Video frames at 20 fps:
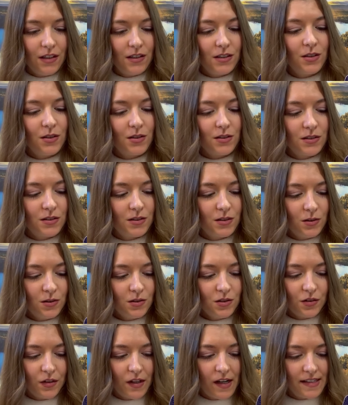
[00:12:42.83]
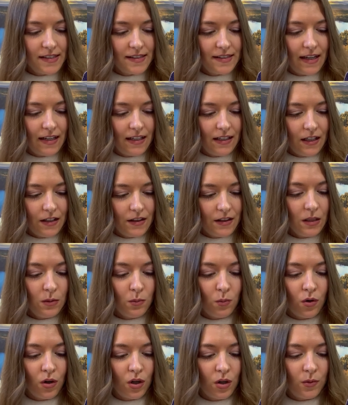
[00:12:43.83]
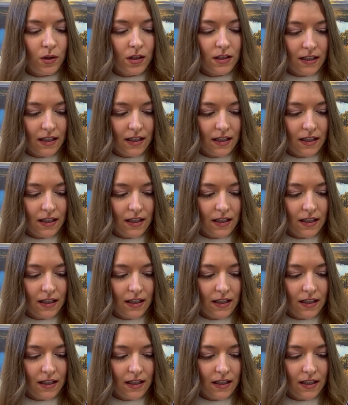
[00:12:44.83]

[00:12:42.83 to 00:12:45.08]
You'll soon trust that nothing more will